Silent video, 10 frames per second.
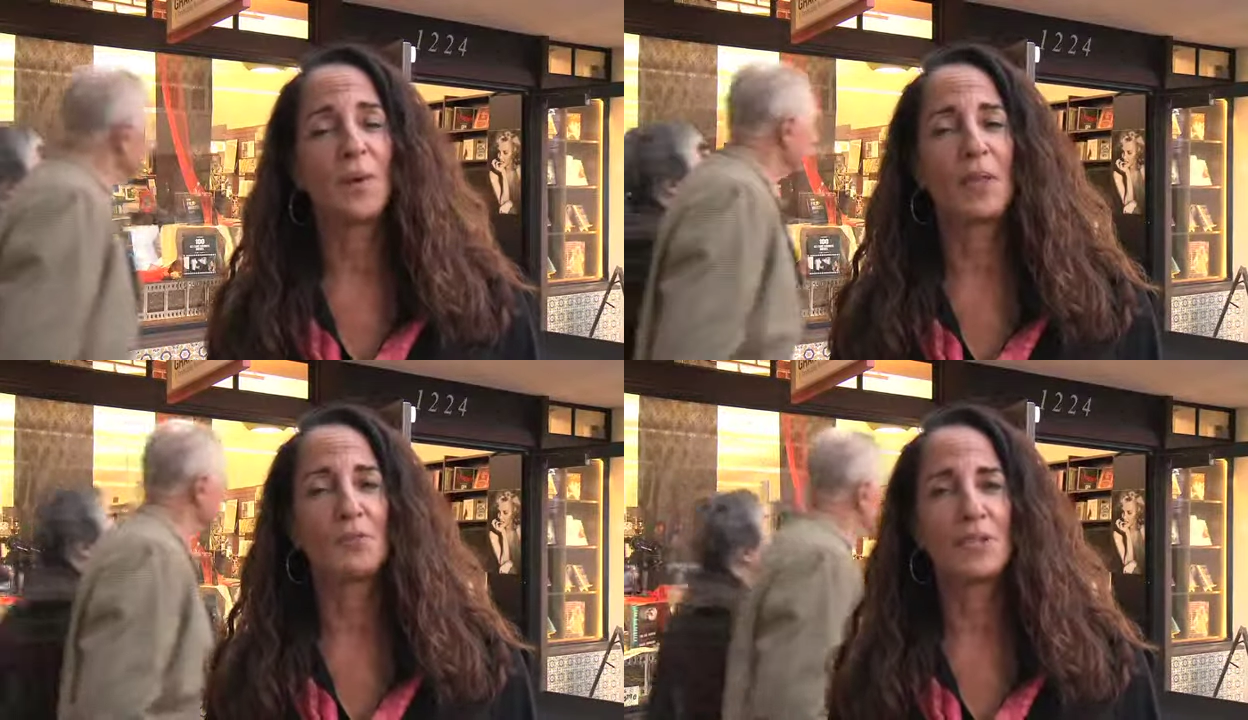
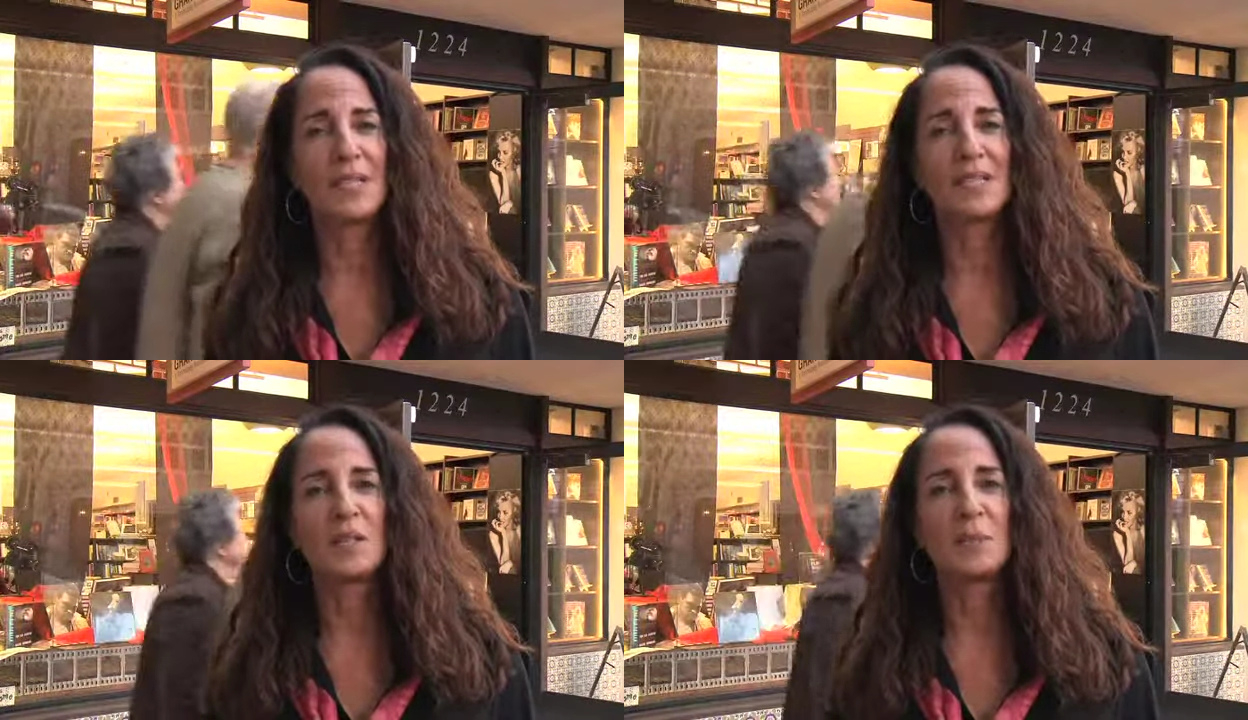whether it's
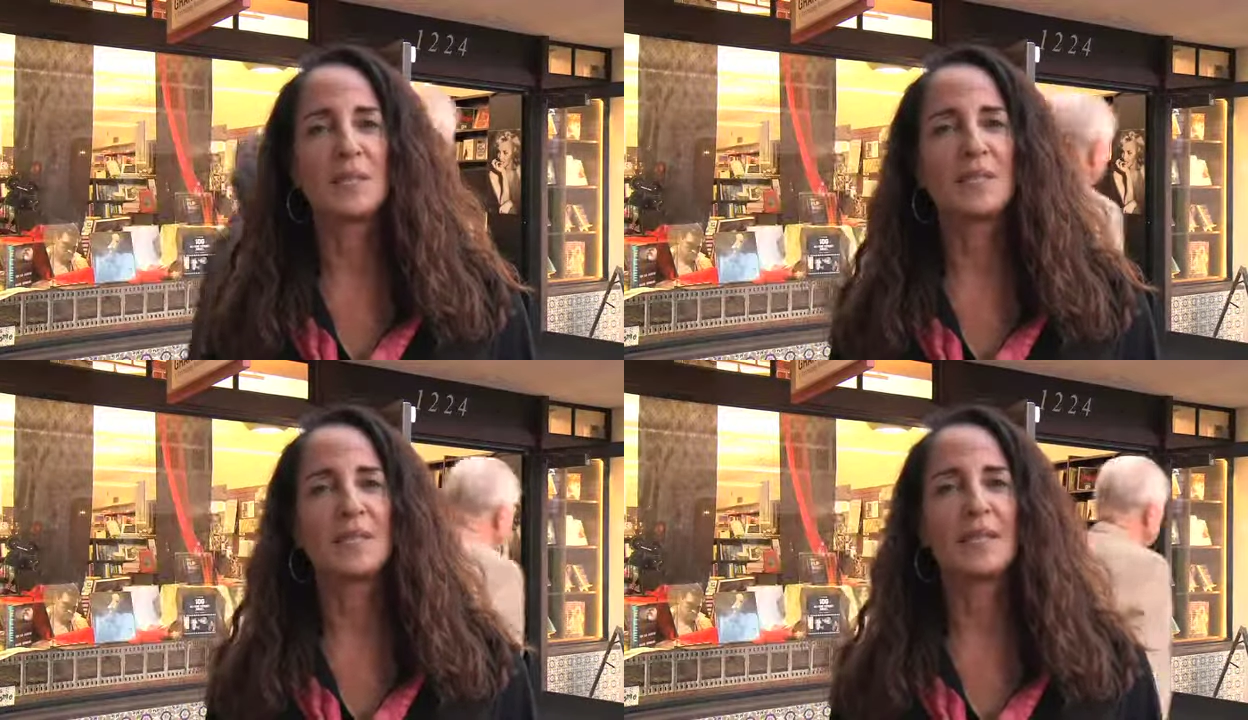
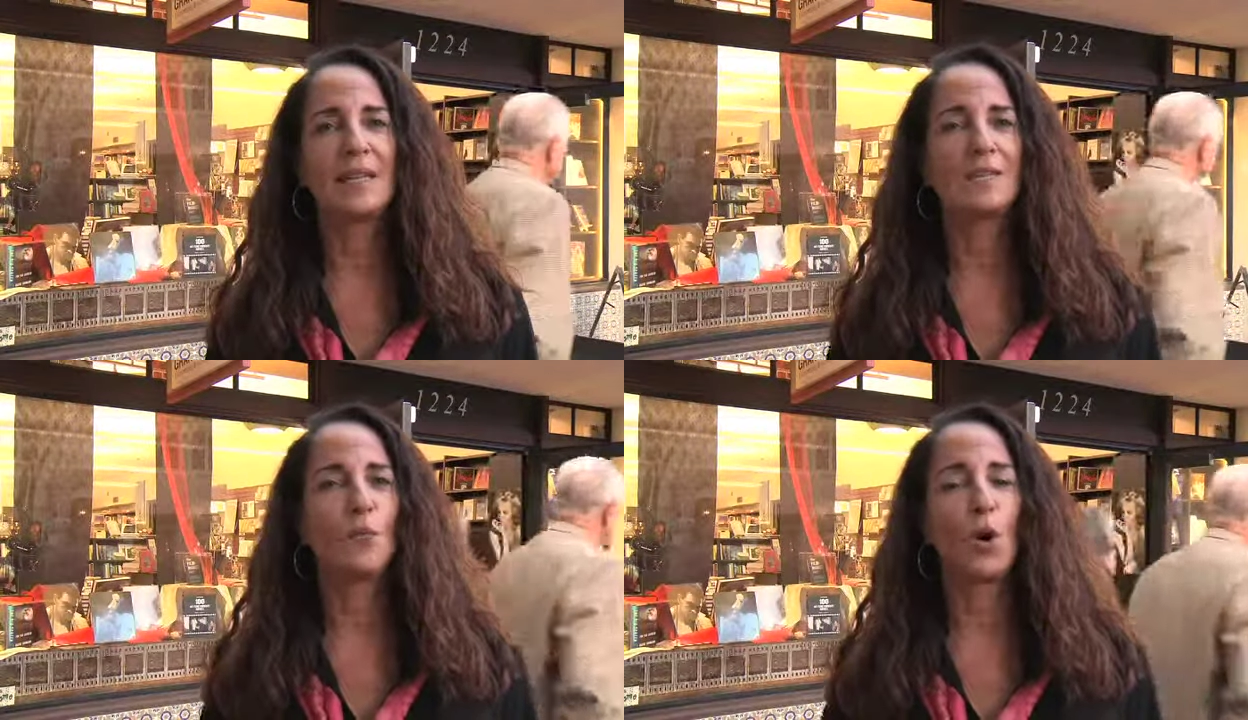
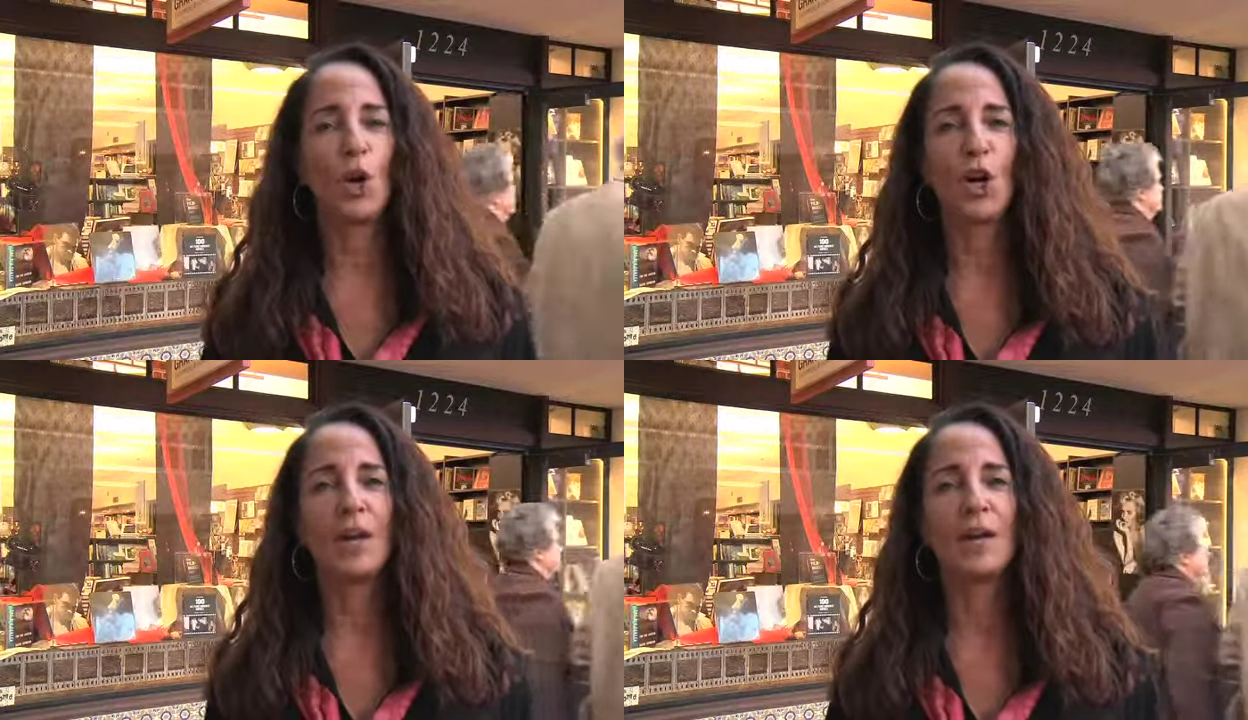intimacy, work,